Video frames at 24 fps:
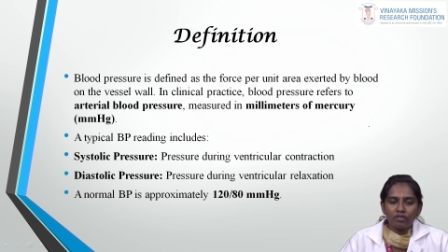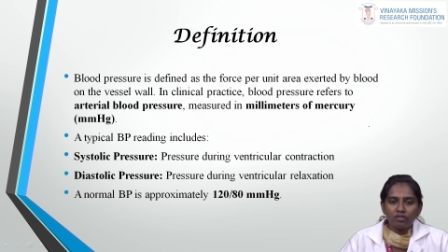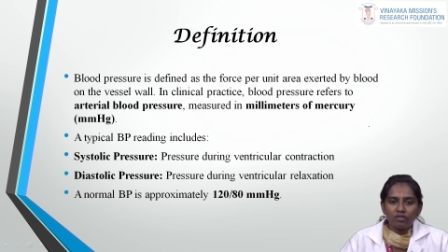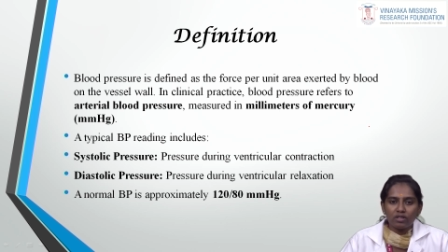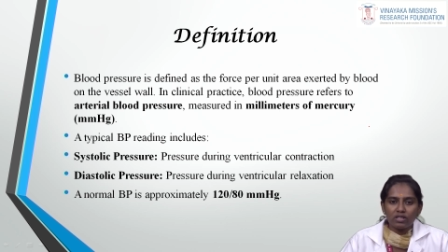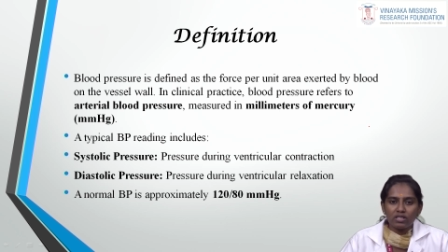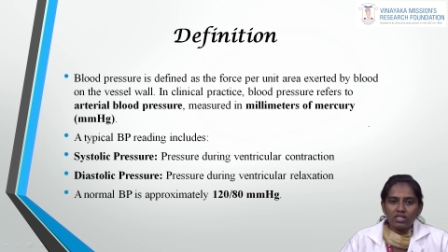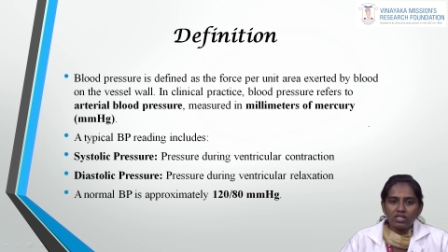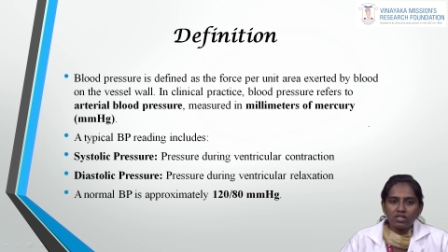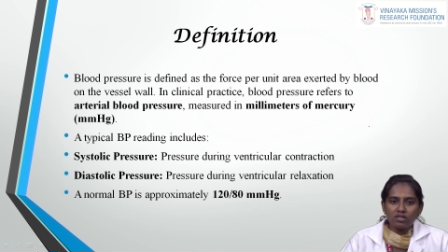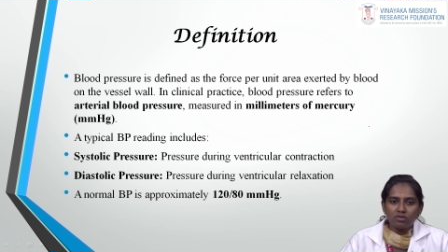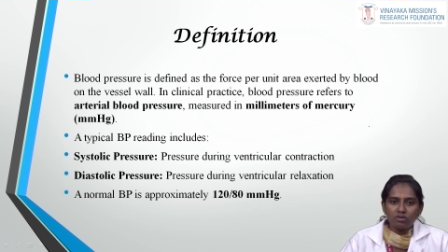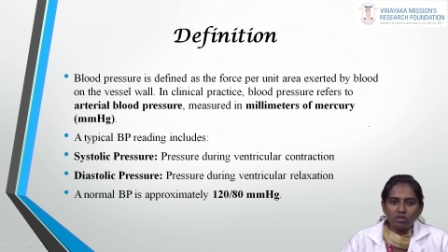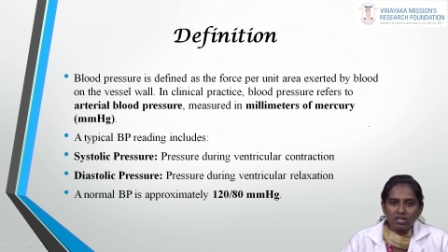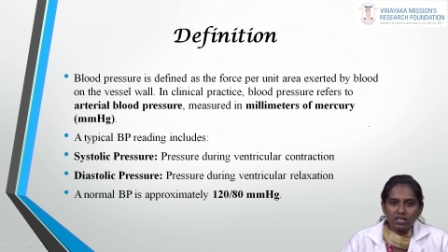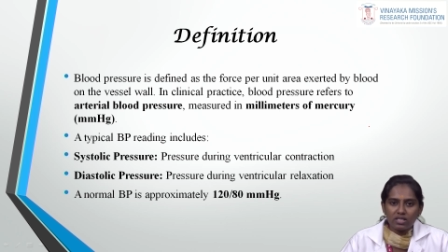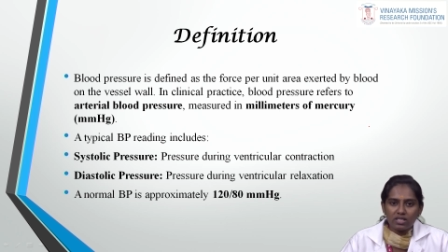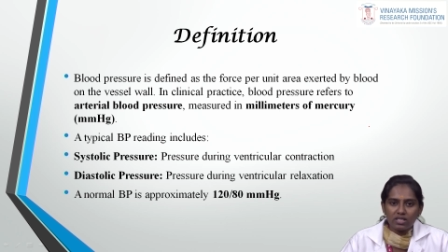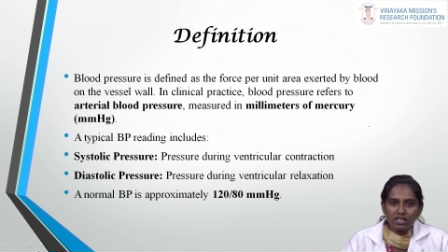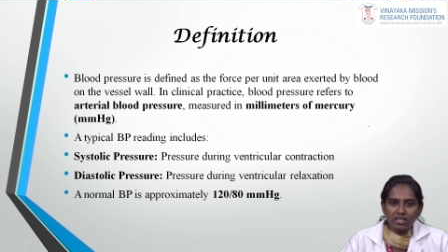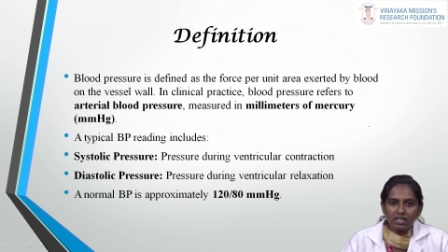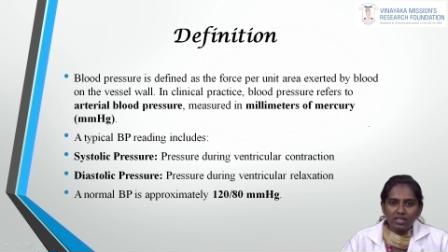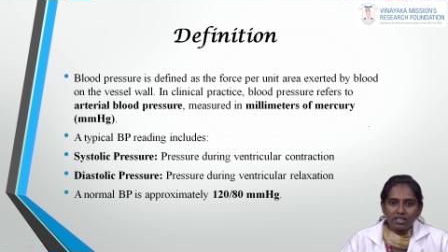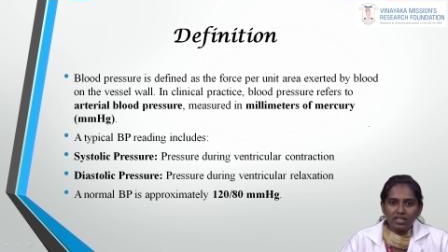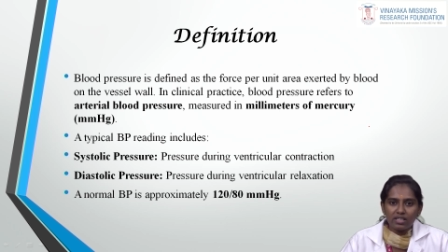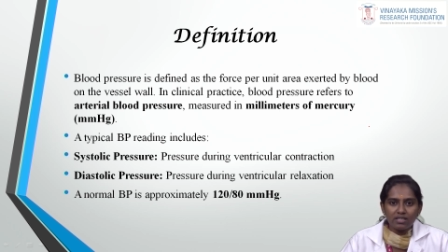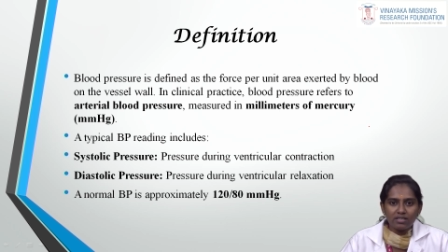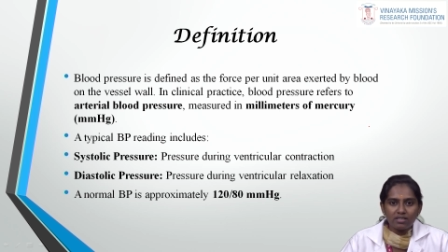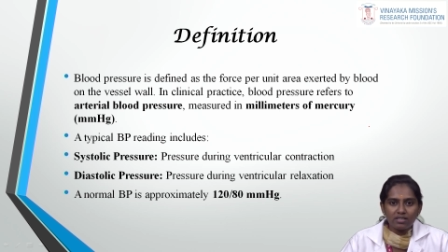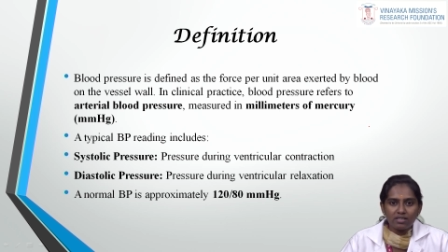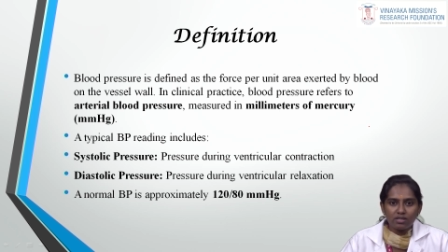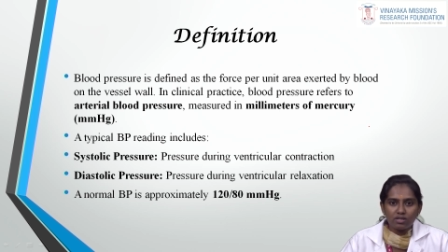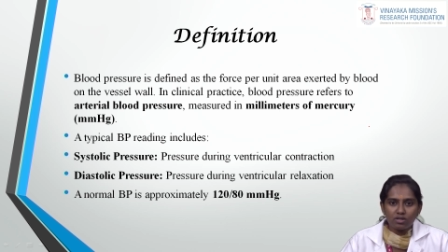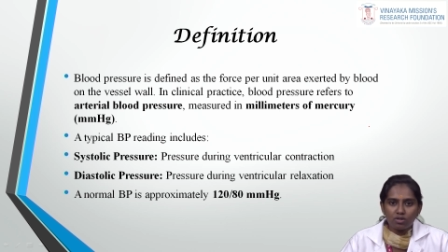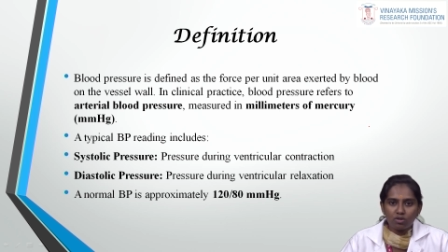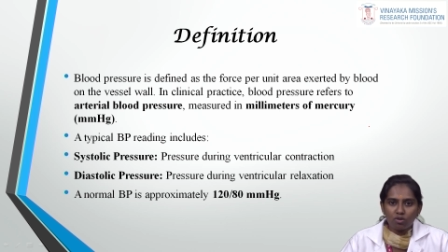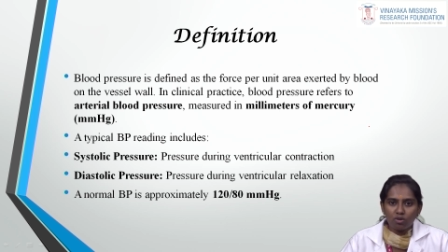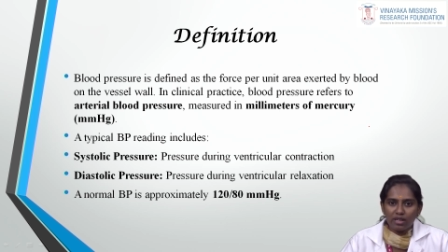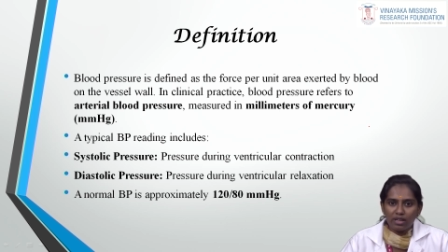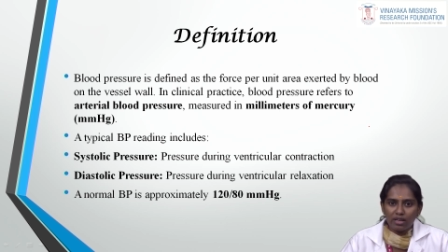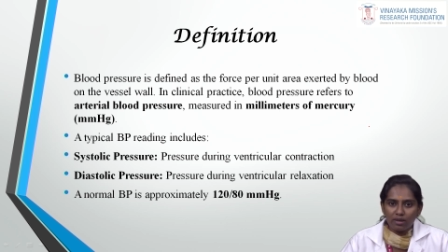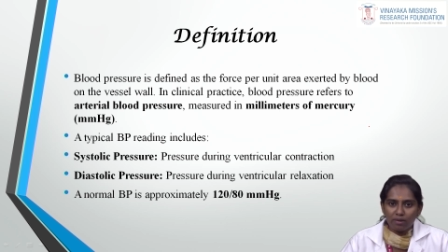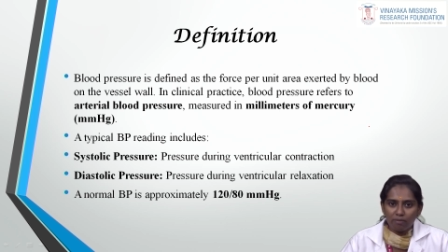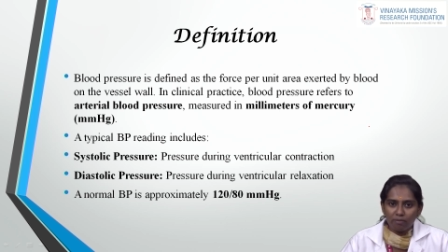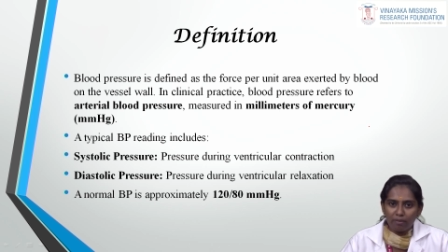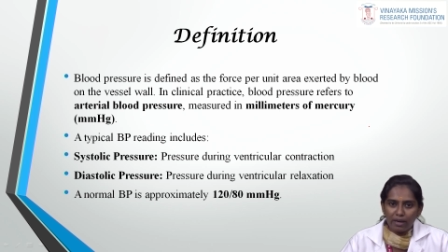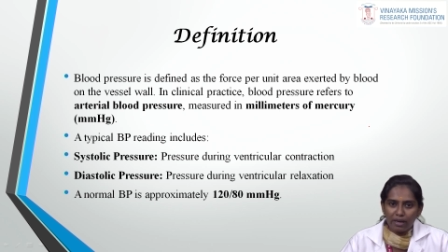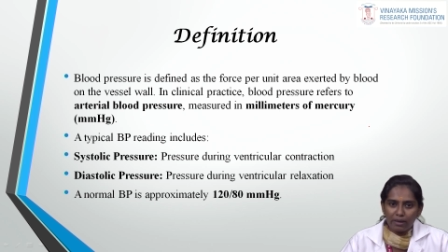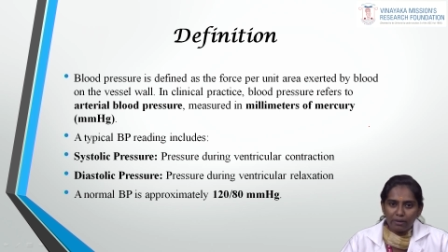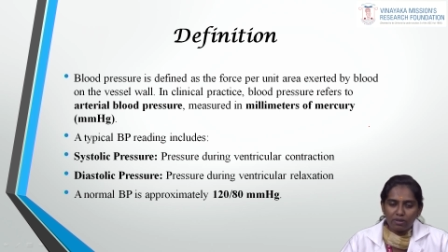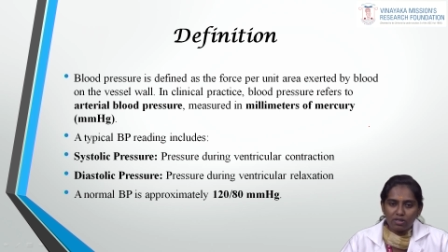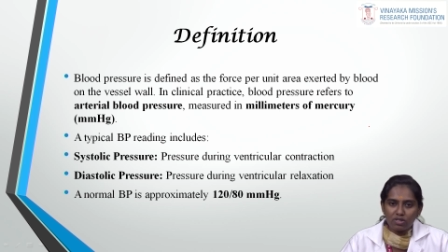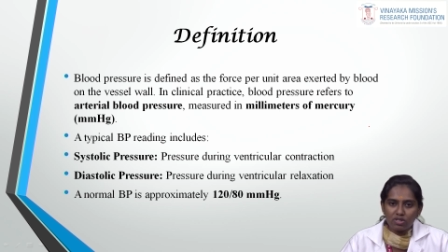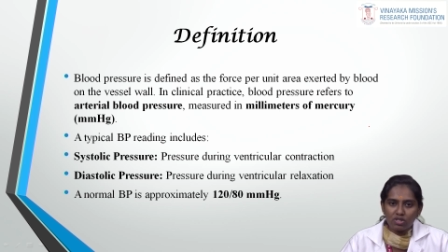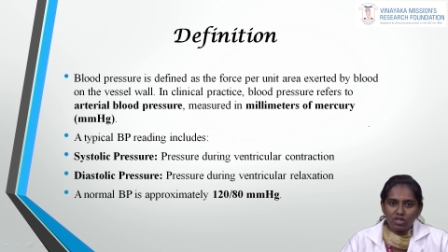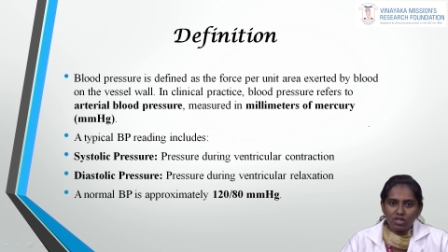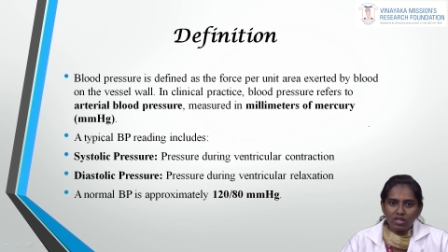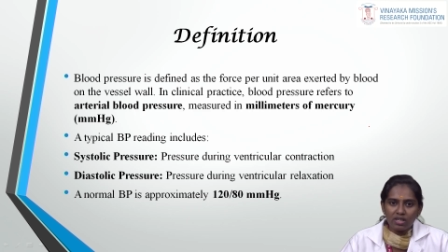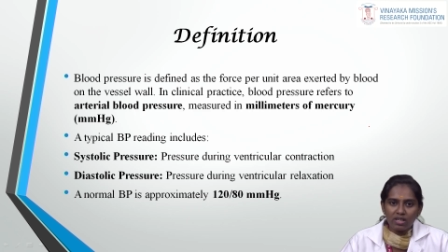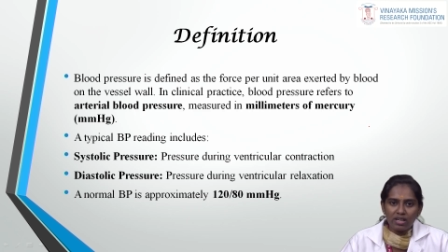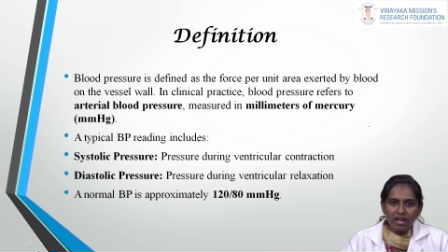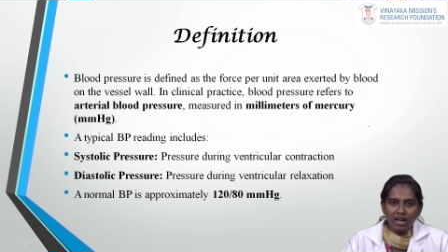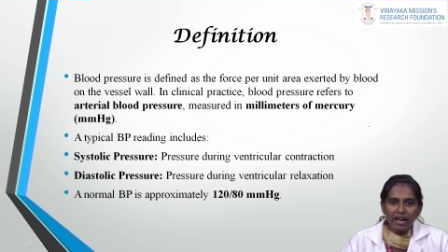First we will see the systolic blood pressure,